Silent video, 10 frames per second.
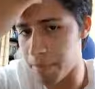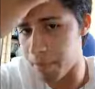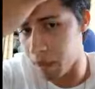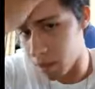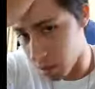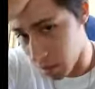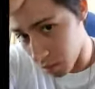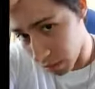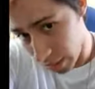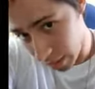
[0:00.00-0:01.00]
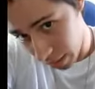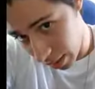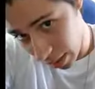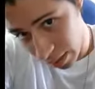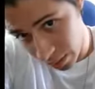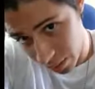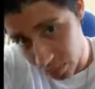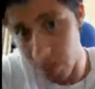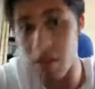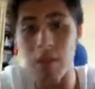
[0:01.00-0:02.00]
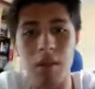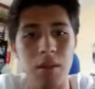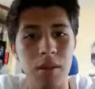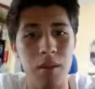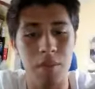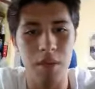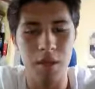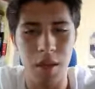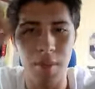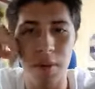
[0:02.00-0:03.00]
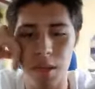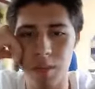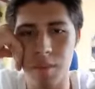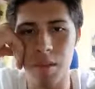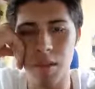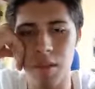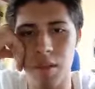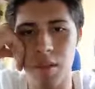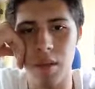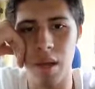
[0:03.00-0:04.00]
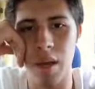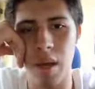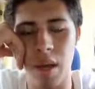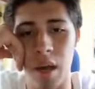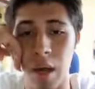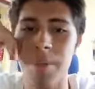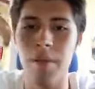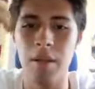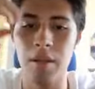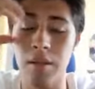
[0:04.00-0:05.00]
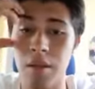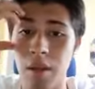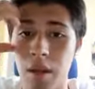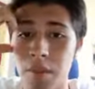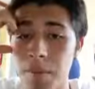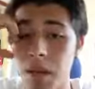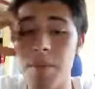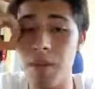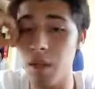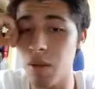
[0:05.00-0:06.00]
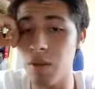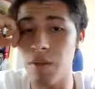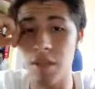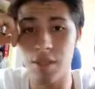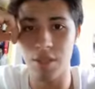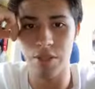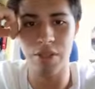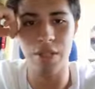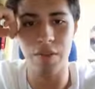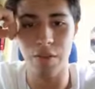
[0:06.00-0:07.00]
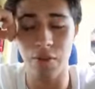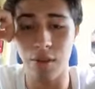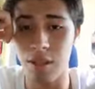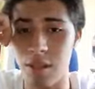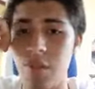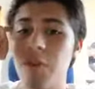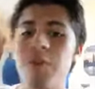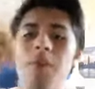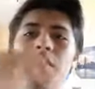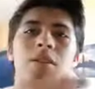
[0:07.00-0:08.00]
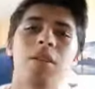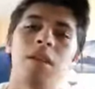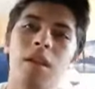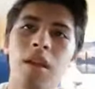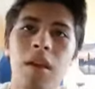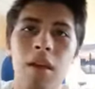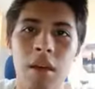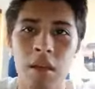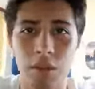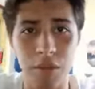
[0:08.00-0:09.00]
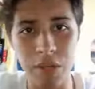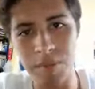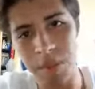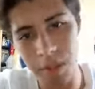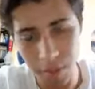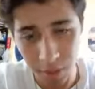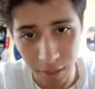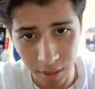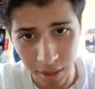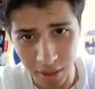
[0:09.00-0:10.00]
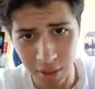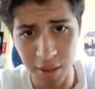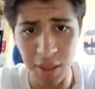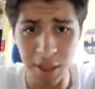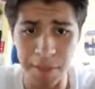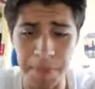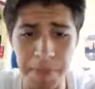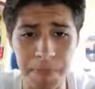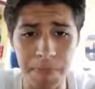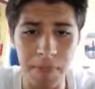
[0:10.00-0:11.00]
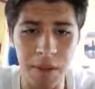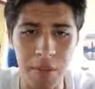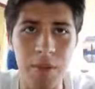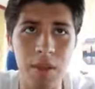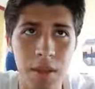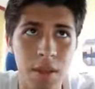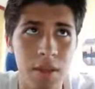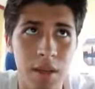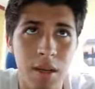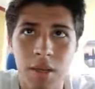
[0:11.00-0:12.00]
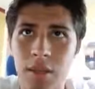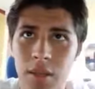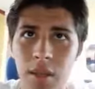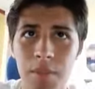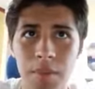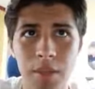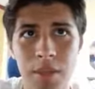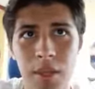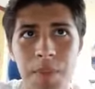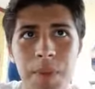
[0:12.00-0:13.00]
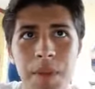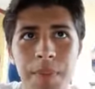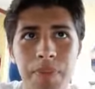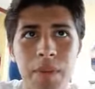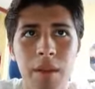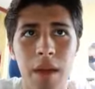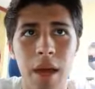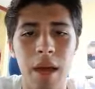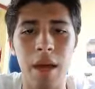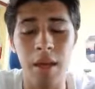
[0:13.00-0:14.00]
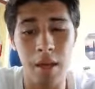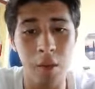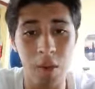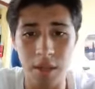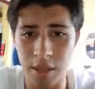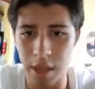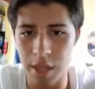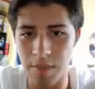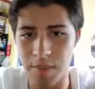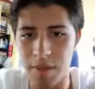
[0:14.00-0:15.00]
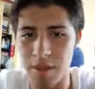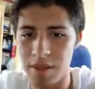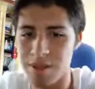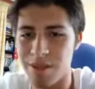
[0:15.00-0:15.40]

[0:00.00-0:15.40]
might not look like I know too much about it, but I've been looking and searching for this information, and trust me when I tell you that I really learned about this topic. I watched X-Men,